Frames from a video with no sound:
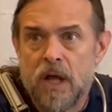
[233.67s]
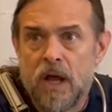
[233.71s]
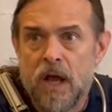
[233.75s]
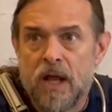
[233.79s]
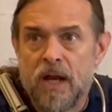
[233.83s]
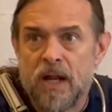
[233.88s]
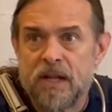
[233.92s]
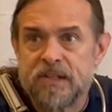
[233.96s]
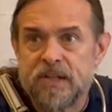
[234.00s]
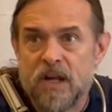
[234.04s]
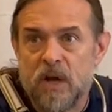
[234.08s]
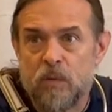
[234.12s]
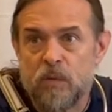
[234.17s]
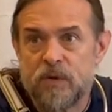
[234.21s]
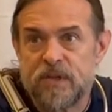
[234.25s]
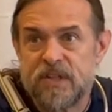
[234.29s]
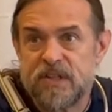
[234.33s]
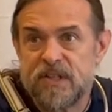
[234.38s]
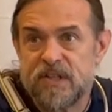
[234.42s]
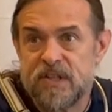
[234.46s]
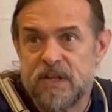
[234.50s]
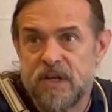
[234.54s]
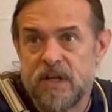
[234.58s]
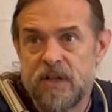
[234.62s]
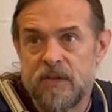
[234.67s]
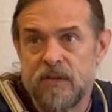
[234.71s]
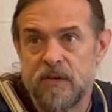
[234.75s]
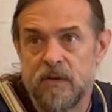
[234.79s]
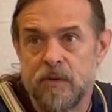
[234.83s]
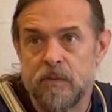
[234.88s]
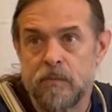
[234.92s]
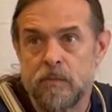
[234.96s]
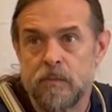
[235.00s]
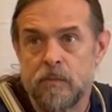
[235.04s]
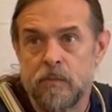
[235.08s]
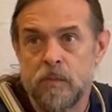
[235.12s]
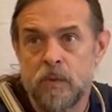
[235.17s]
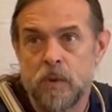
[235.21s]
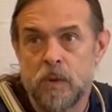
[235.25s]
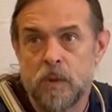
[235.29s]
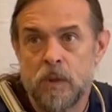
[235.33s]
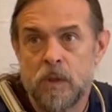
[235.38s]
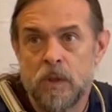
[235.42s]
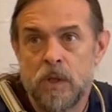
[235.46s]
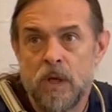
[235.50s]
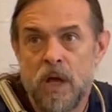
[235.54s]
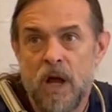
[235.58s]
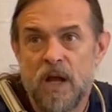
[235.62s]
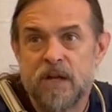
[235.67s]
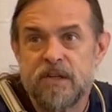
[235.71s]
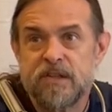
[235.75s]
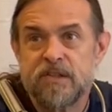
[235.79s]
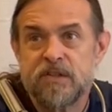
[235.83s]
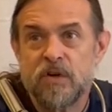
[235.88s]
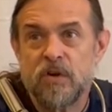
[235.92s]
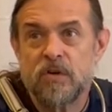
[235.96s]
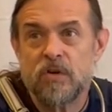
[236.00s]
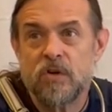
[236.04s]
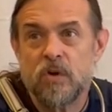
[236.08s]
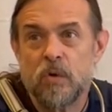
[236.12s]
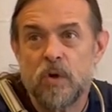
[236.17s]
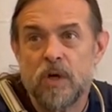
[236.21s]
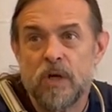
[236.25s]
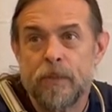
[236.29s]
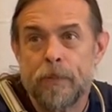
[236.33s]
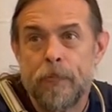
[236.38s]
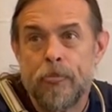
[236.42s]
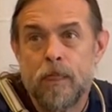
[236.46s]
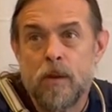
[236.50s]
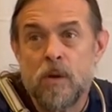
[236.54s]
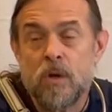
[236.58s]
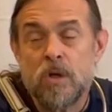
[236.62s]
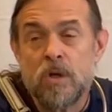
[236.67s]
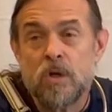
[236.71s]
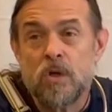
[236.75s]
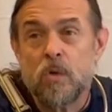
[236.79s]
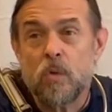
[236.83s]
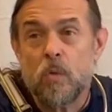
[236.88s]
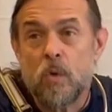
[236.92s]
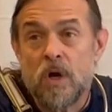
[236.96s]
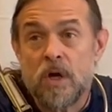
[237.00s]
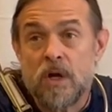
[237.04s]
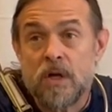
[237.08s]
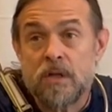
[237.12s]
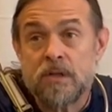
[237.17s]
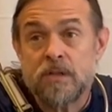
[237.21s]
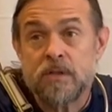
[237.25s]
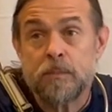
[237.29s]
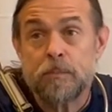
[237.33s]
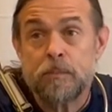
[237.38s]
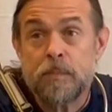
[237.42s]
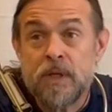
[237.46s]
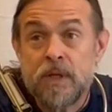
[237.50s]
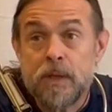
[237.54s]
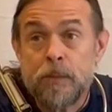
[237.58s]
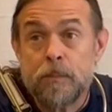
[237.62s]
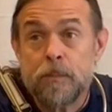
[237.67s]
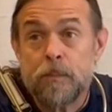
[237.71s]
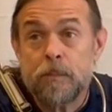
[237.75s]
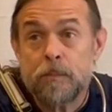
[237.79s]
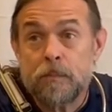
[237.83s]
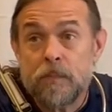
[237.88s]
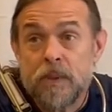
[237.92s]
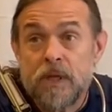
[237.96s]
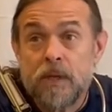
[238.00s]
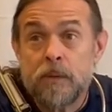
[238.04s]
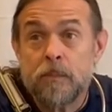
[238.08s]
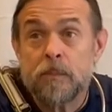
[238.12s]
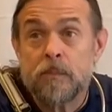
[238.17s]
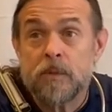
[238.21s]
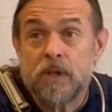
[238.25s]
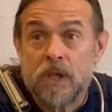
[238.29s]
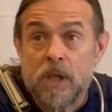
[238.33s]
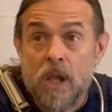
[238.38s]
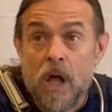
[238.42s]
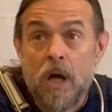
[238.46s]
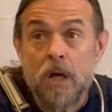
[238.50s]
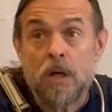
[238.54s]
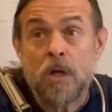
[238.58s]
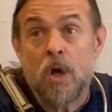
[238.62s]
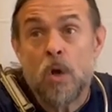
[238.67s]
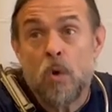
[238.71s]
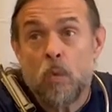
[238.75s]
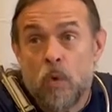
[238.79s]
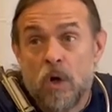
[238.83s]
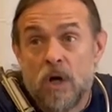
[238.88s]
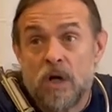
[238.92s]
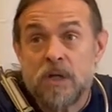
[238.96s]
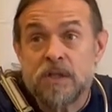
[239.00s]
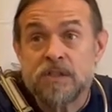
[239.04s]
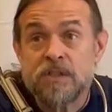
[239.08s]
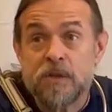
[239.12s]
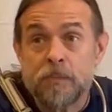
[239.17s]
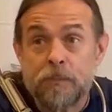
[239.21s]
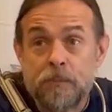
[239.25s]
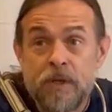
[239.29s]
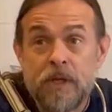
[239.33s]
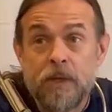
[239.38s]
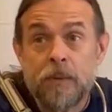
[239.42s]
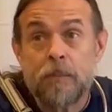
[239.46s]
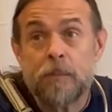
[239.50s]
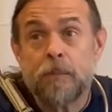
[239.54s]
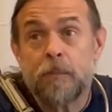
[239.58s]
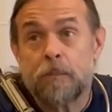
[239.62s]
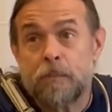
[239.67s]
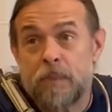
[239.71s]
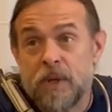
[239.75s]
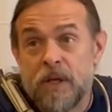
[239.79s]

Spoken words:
and as I would see them, I'd start going, was a beep, beep clock, was a beep,